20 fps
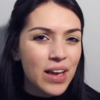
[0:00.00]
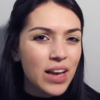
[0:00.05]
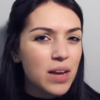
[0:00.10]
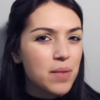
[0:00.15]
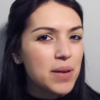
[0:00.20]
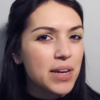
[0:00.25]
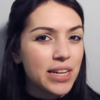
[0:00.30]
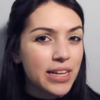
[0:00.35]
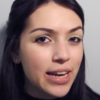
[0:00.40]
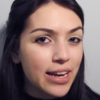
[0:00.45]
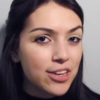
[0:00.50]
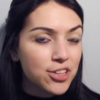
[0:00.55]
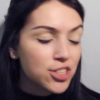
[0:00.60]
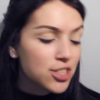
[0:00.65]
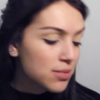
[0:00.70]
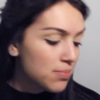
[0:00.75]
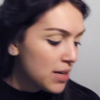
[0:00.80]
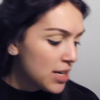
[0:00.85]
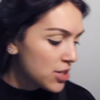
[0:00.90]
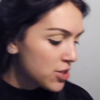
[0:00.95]

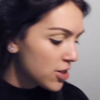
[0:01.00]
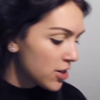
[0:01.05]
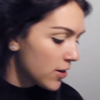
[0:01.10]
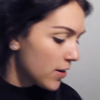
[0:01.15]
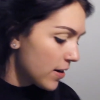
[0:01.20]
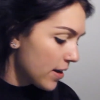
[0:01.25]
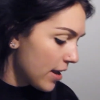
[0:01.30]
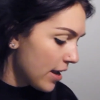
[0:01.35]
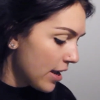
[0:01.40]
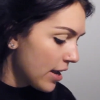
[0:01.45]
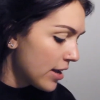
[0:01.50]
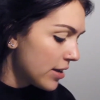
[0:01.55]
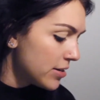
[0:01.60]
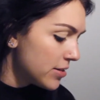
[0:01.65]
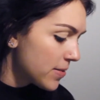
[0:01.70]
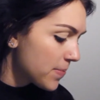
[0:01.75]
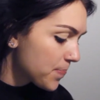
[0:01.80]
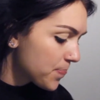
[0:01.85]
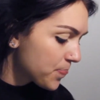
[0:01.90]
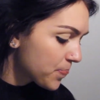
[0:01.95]
communications major, and